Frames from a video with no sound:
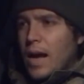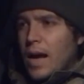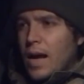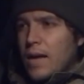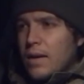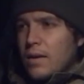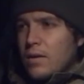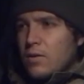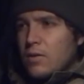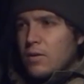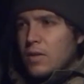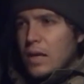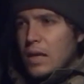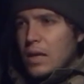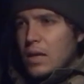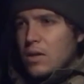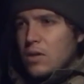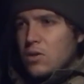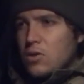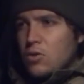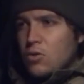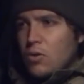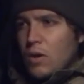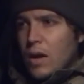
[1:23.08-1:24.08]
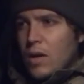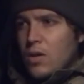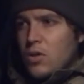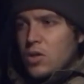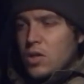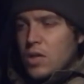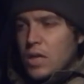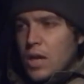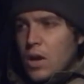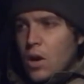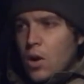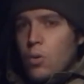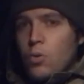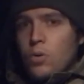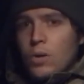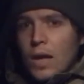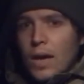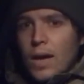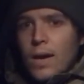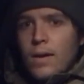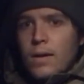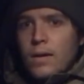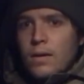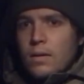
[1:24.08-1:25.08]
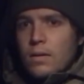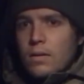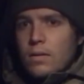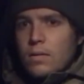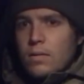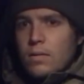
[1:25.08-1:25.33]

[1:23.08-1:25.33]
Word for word: and things are actually okay.